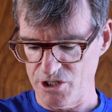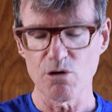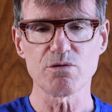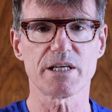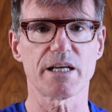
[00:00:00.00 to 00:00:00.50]

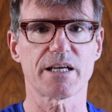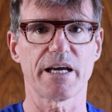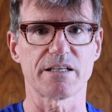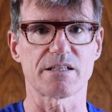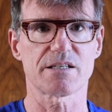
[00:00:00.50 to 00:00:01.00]
no
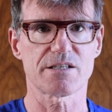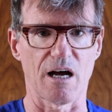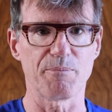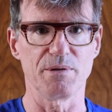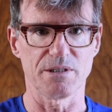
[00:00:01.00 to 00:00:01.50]
dedicated
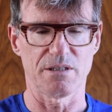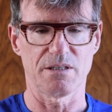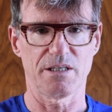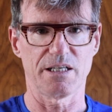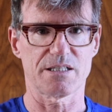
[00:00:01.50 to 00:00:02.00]
stop
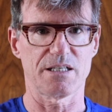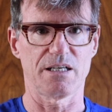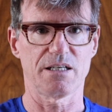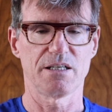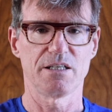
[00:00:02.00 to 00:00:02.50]
button. It's
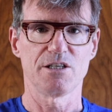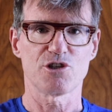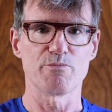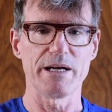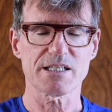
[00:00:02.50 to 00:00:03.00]
a
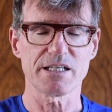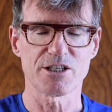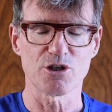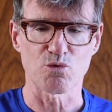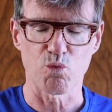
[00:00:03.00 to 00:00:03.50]
tremendously
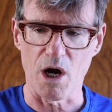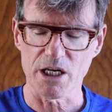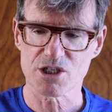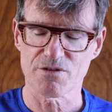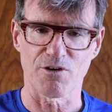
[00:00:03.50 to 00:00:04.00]
good
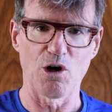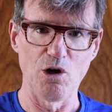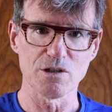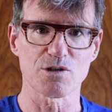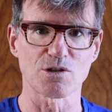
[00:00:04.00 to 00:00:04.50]
watch for
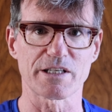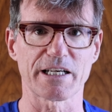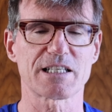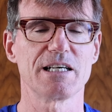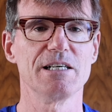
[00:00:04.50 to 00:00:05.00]
all sorts of
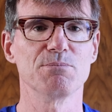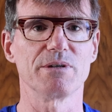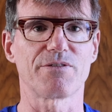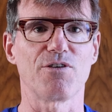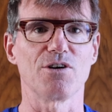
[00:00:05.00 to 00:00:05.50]
things,
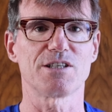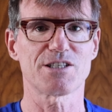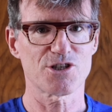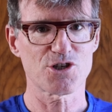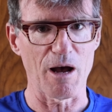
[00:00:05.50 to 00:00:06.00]
but for
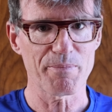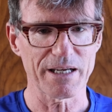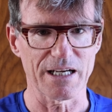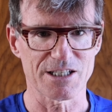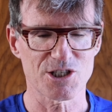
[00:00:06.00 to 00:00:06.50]

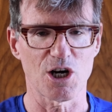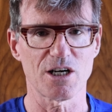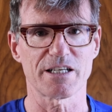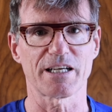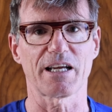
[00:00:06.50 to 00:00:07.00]
stopping and
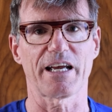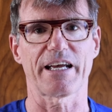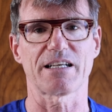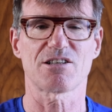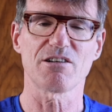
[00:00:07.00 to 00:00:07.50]
starting
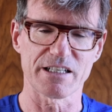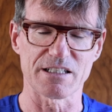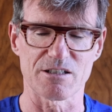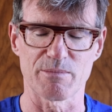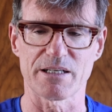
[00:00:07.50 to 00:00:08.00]

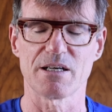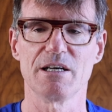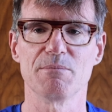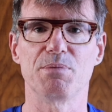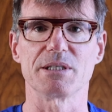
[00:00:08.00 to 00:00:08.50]
isn't so bad.
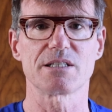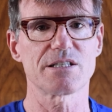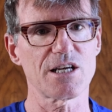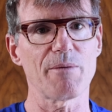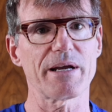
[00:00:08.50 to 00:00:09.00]
But
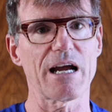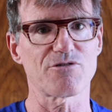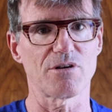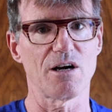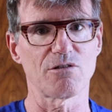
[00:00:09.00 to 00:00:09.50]
stopping
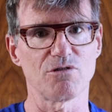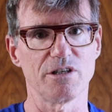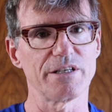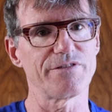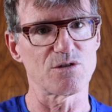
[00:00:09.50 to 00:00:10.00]
after a long
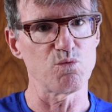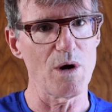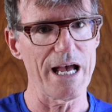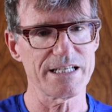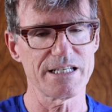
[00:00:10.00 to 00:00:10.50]
run, if it's
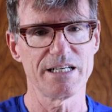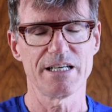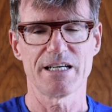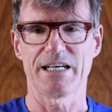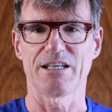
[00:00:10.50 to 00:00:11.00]
wet
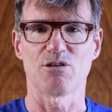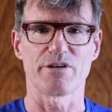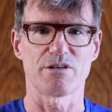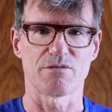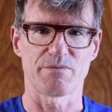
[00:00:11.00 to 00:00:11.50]

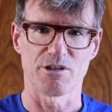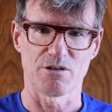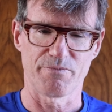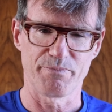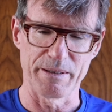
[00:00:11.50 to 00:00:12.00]
or
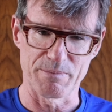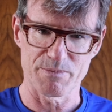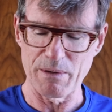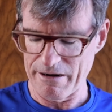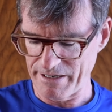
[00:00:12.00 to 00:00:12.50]
you're being
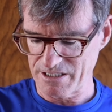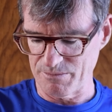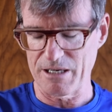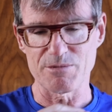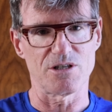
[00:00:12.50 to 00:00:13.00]
perspiring,
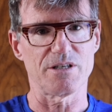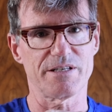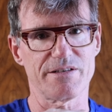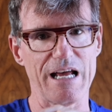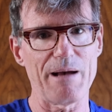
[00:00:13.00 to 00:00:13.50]
sometimes you're
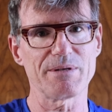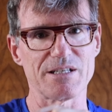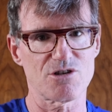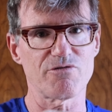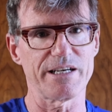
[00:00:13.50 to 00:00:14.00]
tapping
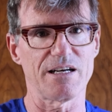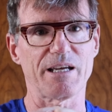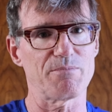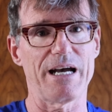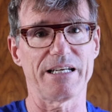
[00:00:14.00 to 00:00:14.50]
the screen
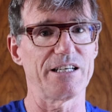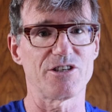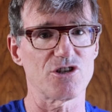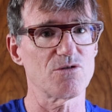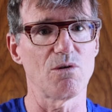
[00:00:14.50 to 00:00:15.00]
like mad and
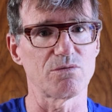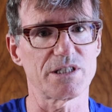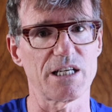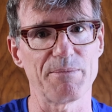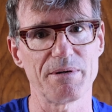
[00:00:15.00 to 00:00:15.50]
it just won't
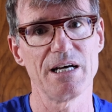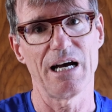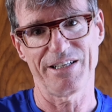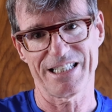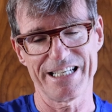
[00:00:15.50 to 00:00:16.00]
stop.
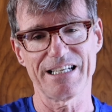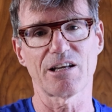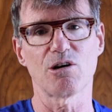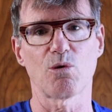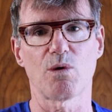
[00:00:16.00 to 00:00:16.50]
I've had to
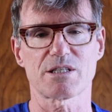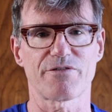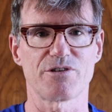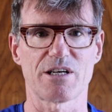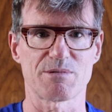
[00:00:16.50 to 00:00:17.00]
kill the whole watch
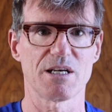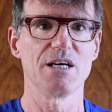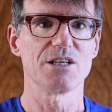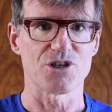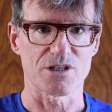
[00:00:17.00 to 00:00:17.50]
a few times
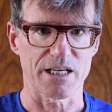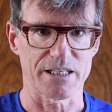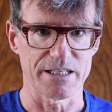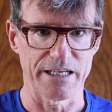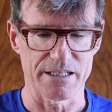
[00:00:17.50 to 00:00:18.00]
just to
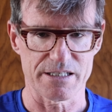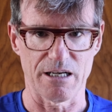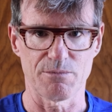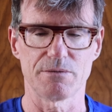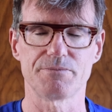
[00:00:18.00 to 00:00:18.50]
get the data to
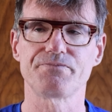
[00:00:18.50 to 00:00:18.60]
stop.